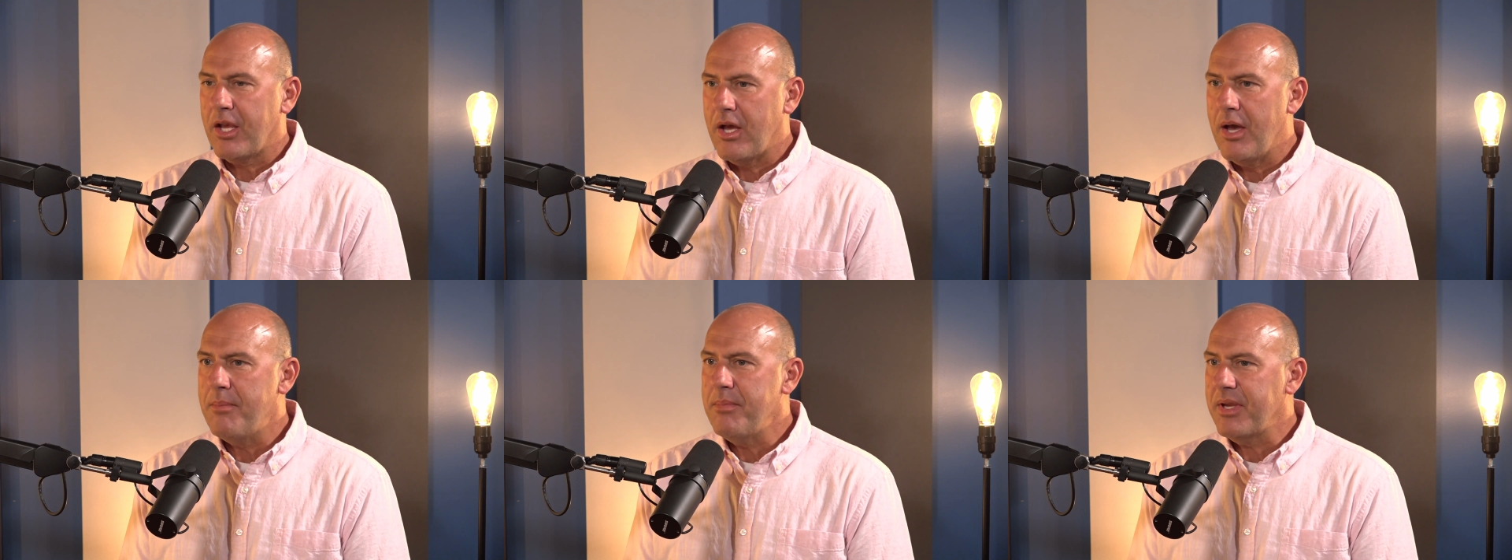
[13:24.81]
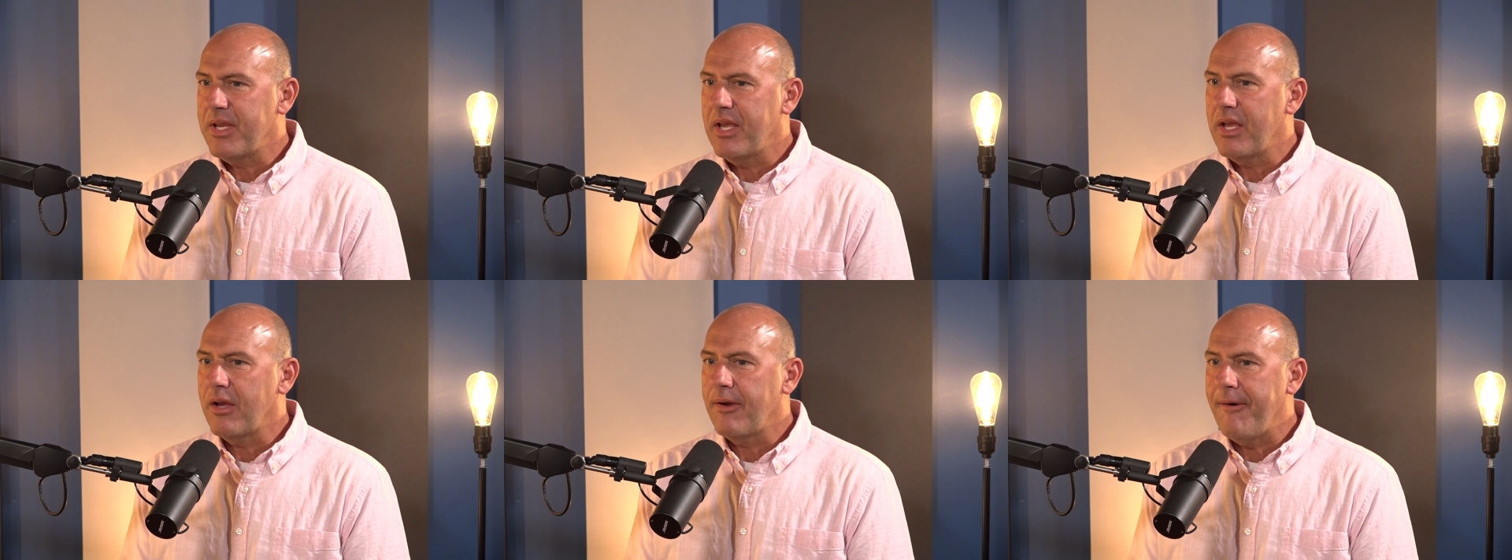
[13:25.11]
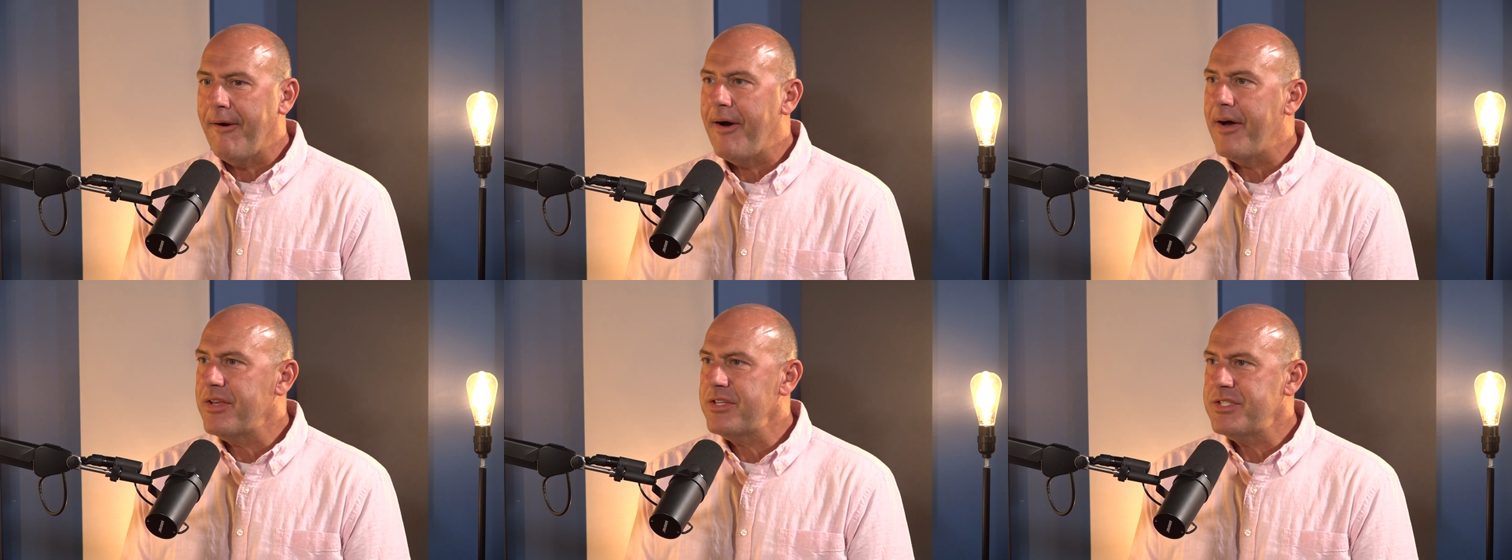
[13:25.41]
coming in
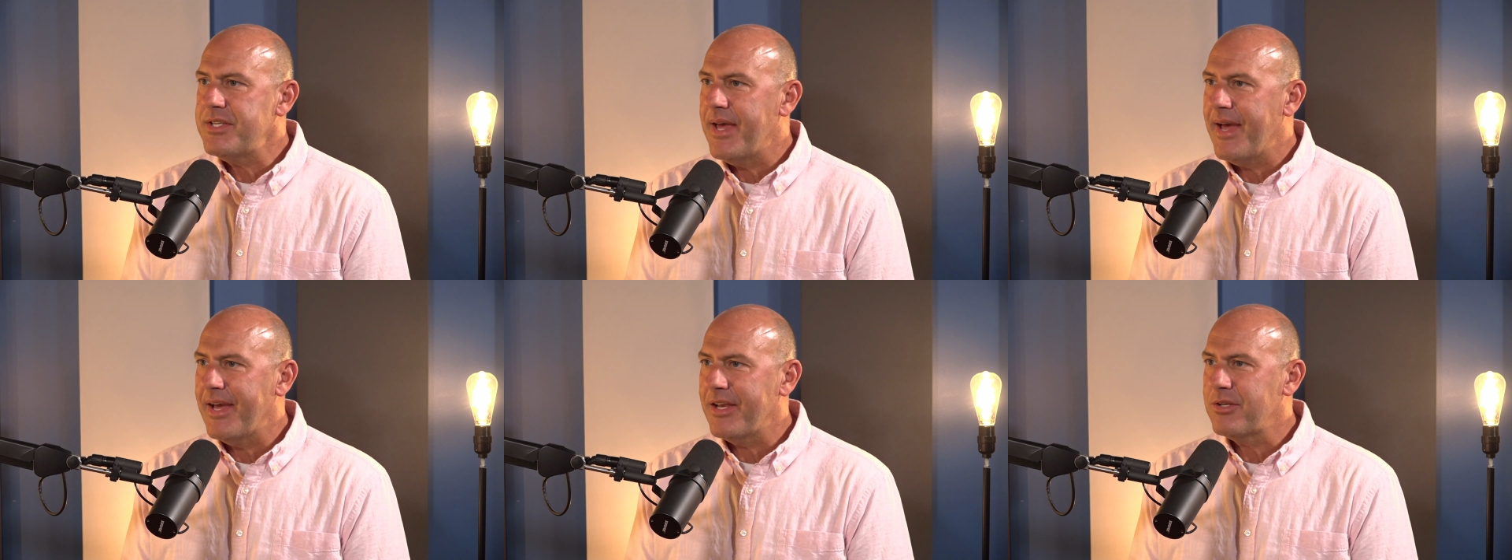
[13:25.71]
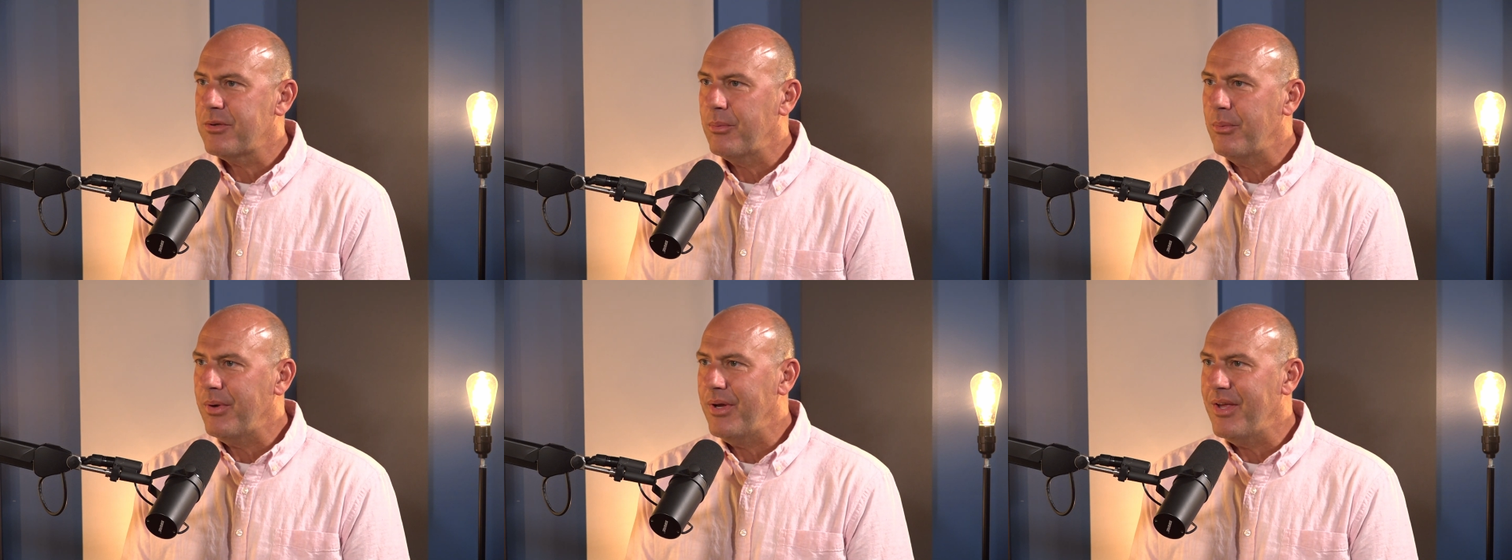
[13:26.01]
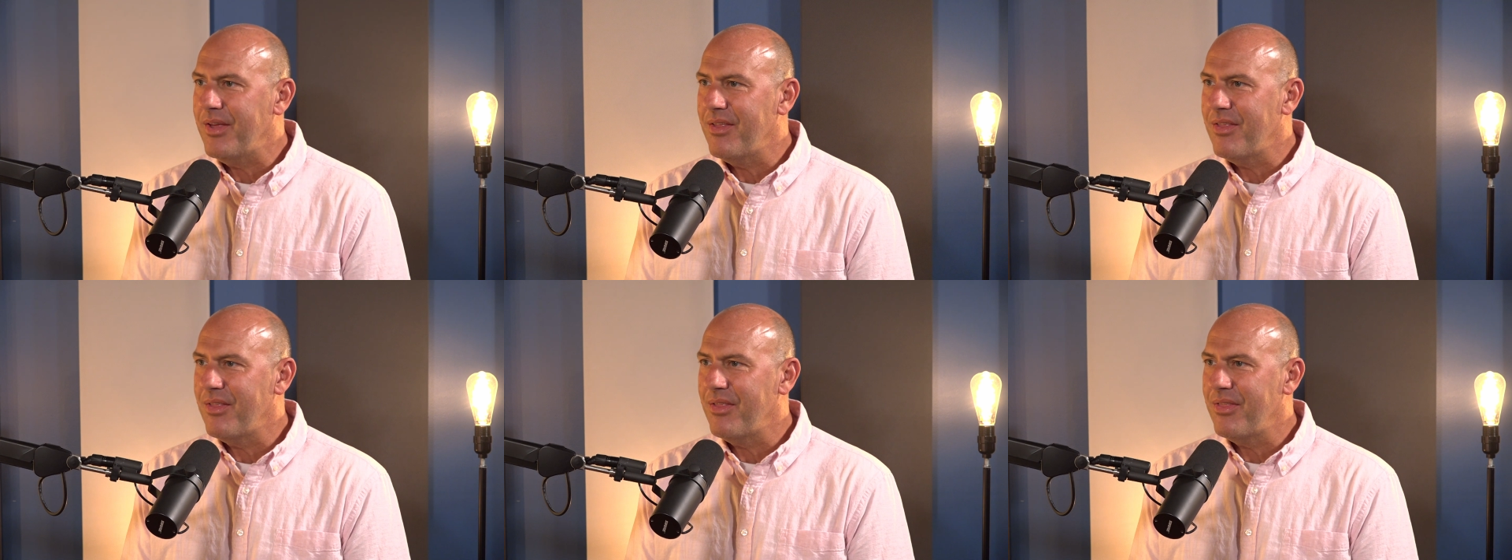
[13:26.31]
contact
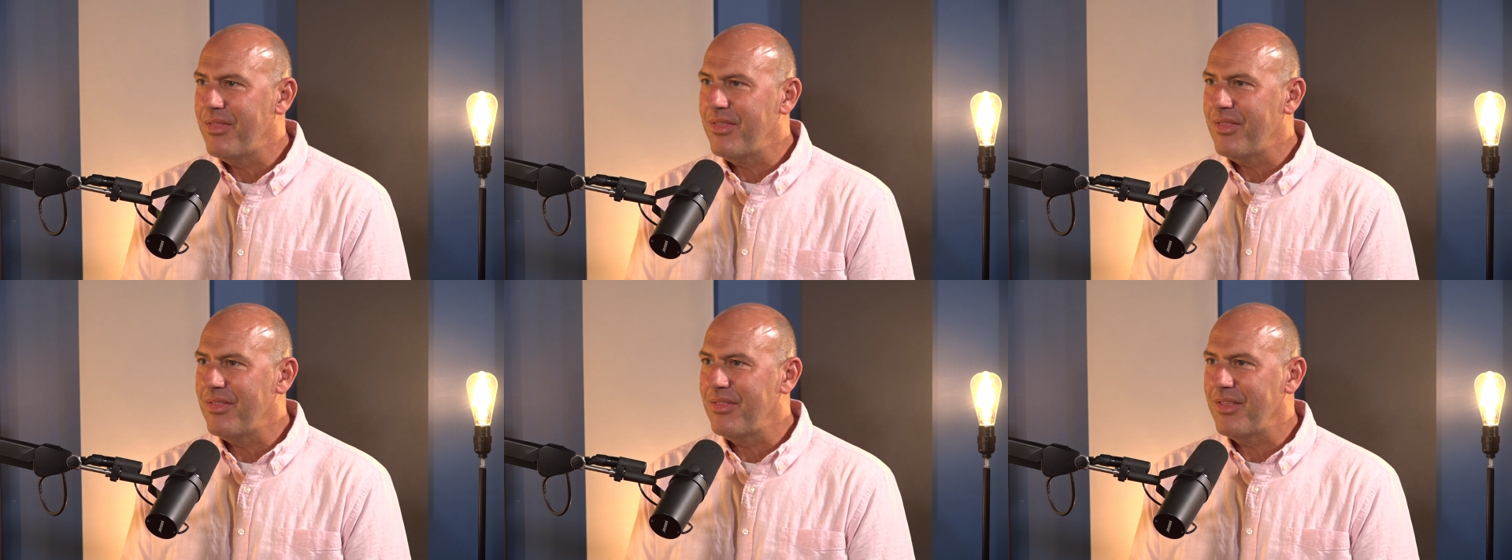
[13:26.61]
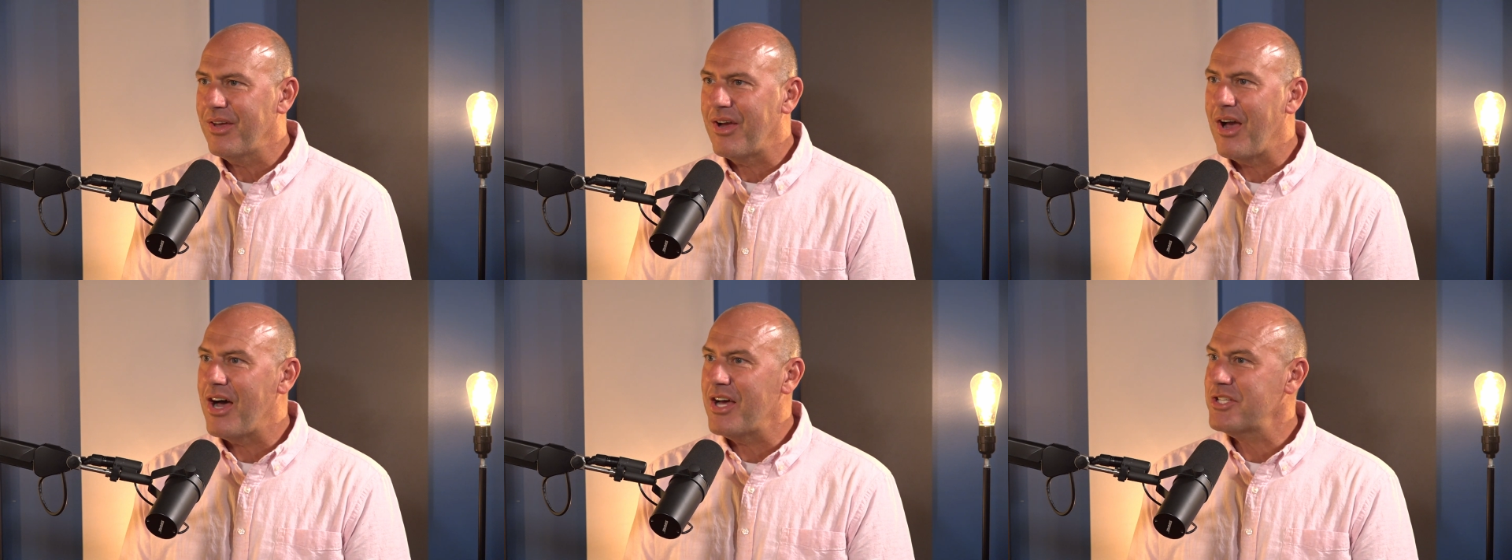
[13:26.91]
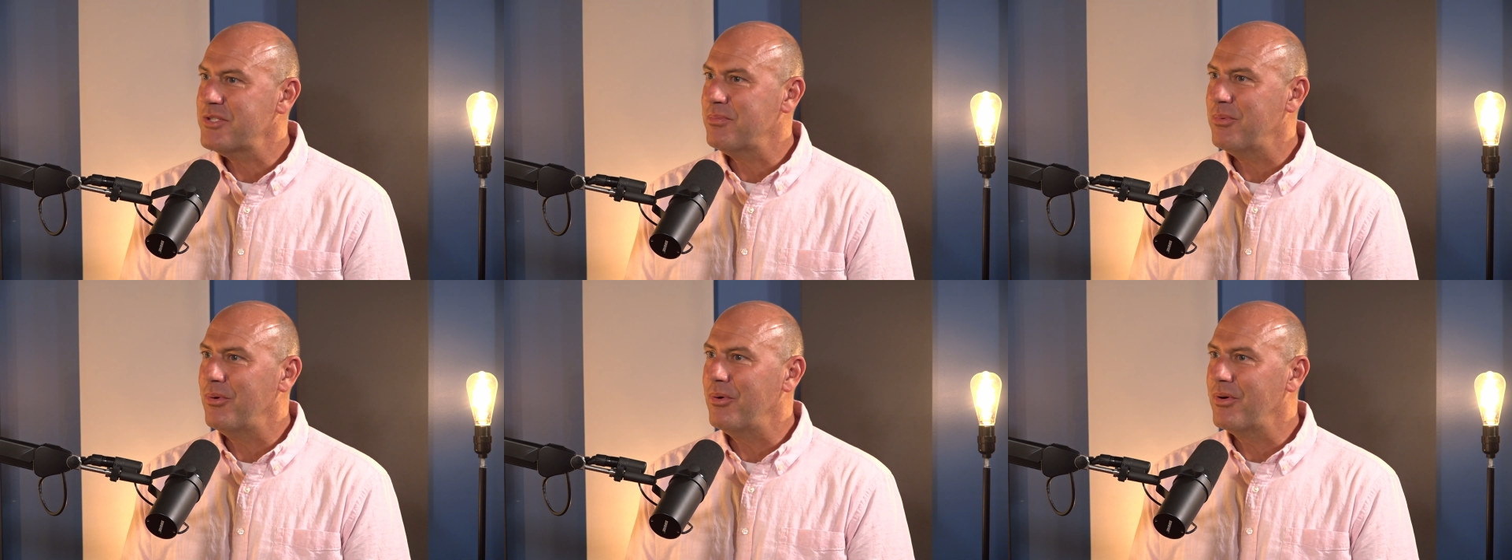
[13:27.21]
with the
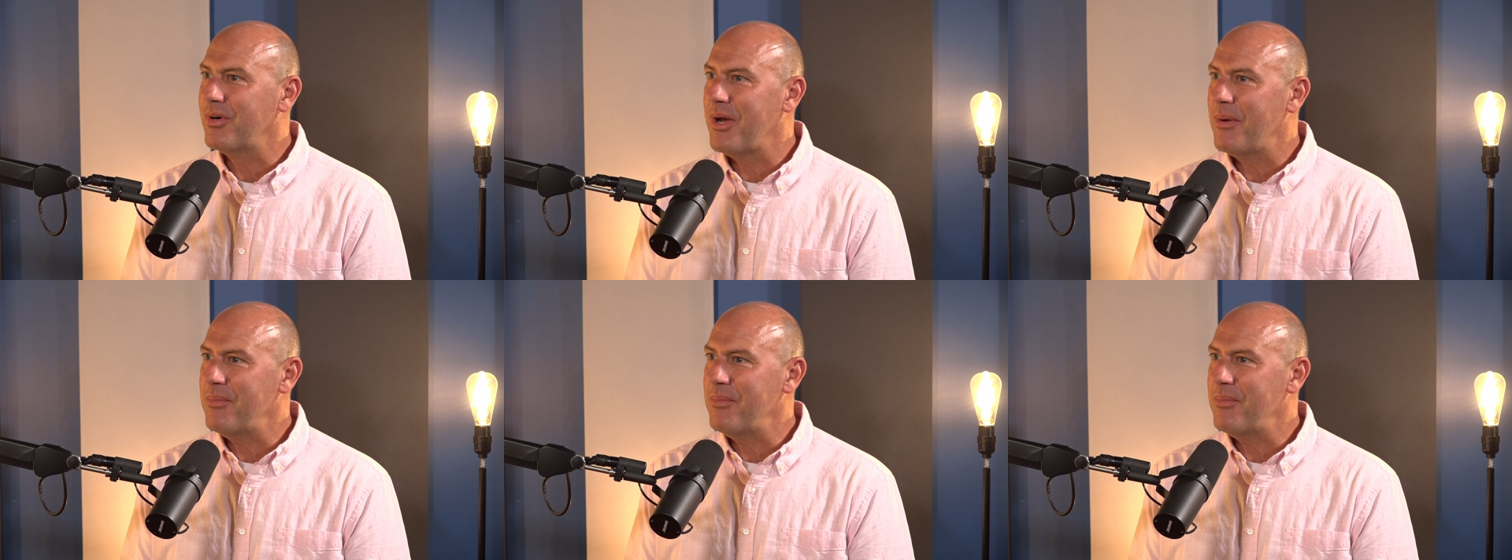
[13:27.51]
gospel,